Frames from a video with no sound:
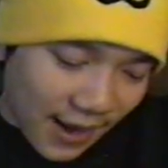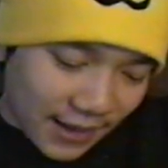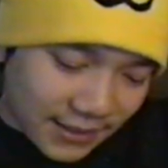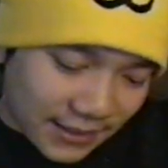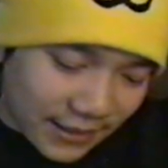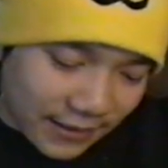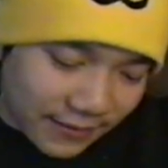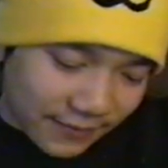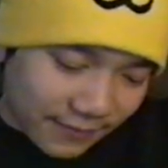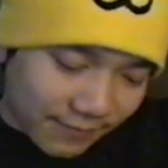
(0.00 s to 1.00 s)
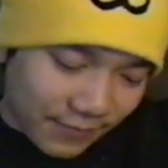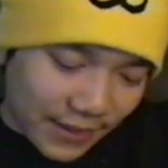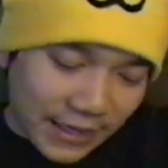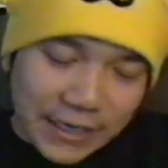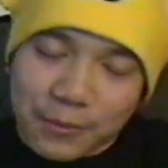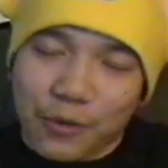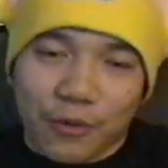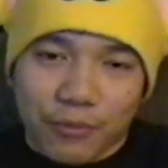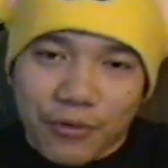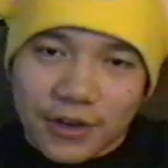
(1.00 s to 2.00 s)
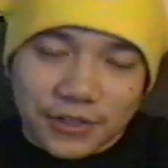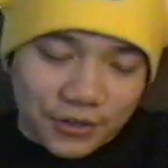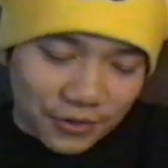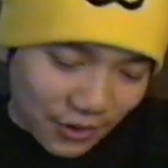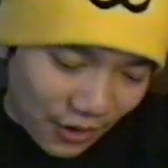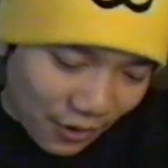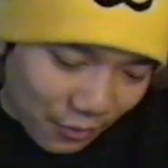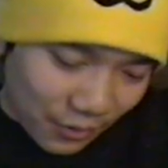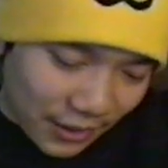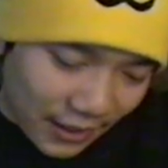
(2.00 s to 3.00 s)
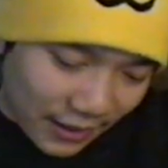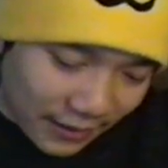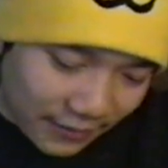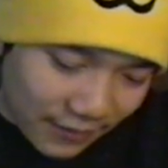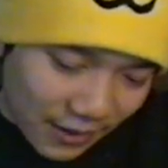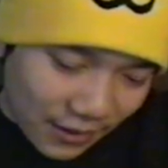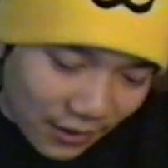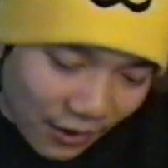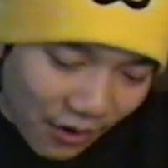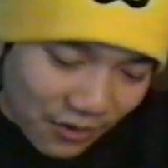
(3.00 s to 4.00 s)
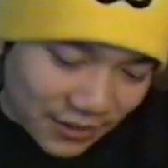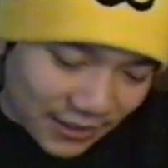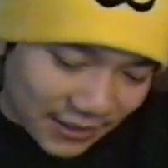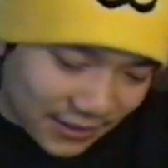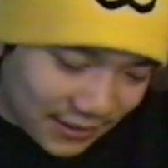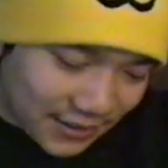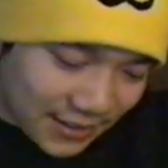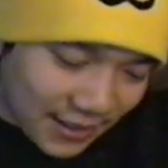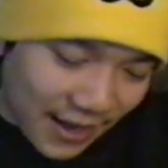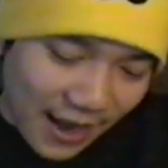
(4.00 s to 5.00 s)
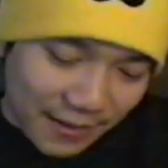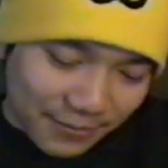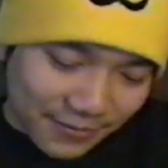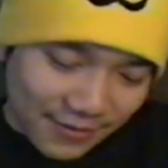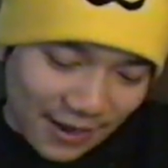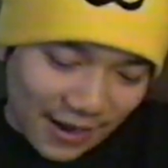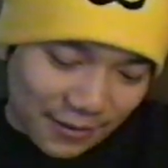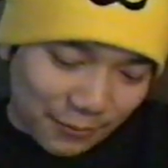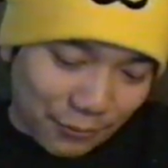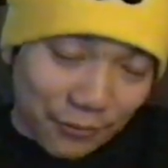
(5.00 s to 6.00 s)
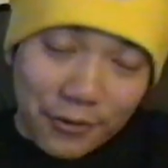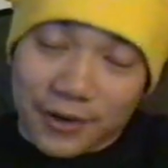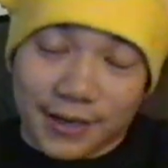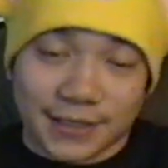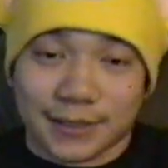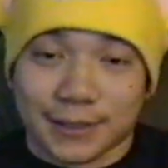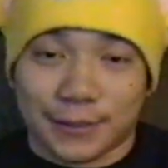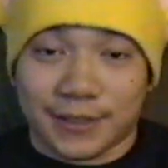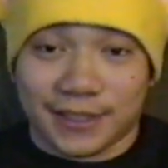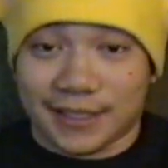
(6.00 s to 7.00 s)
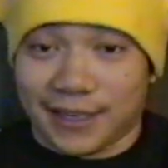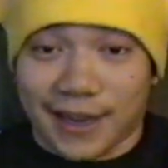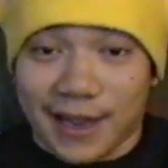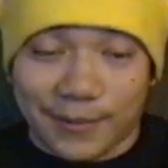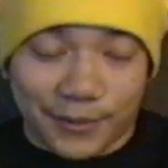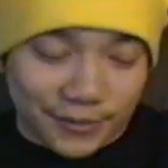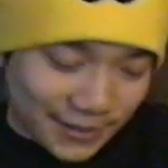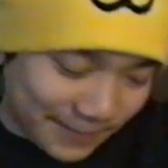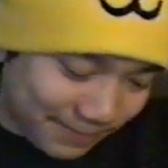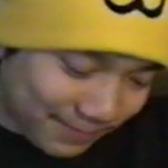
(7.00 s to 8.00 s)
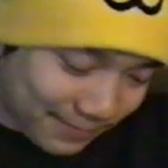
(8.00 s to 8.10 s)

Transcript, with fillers: as if any more pressure would have caused it to snap and broken into his enamels.